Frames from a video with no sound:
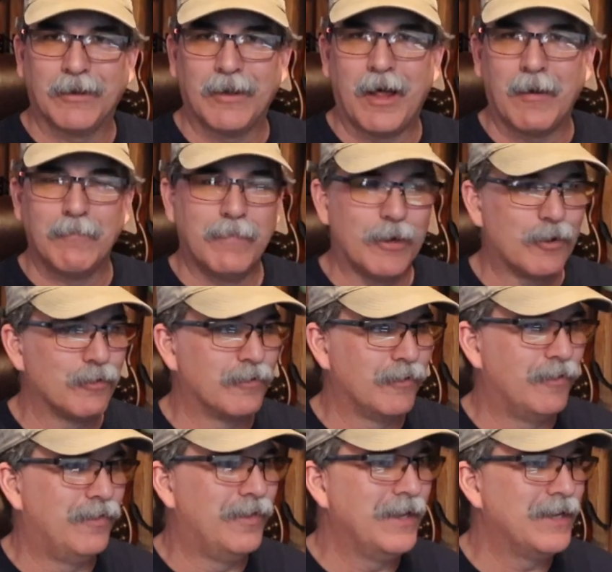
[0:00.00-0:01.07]
a lot better than
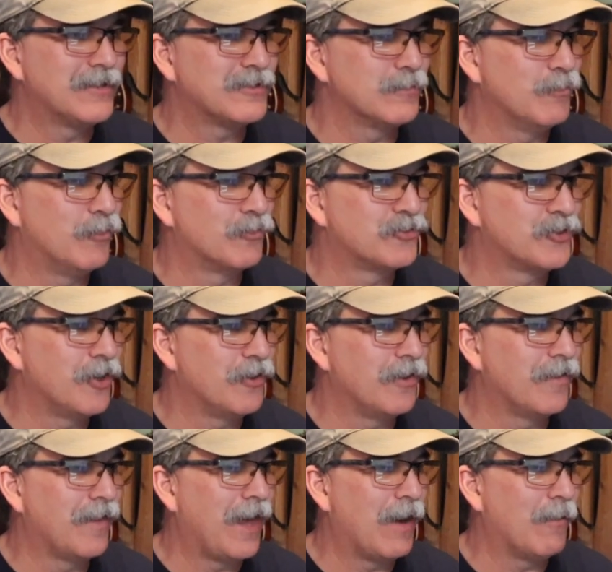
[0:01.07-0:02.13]
this, and we'll show
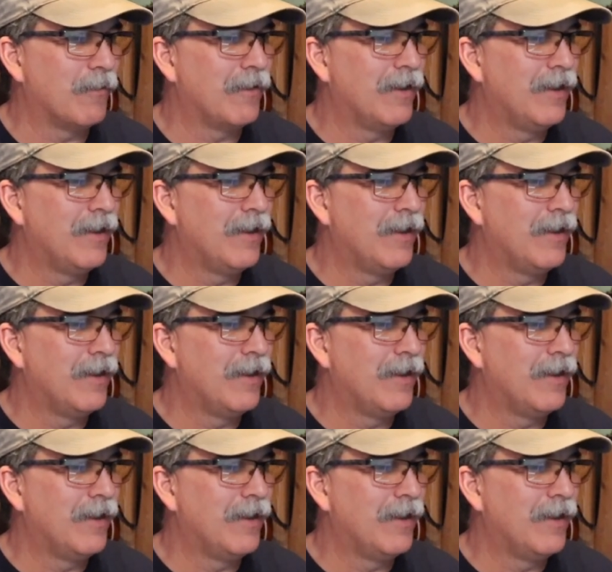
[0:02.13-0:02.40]
you that.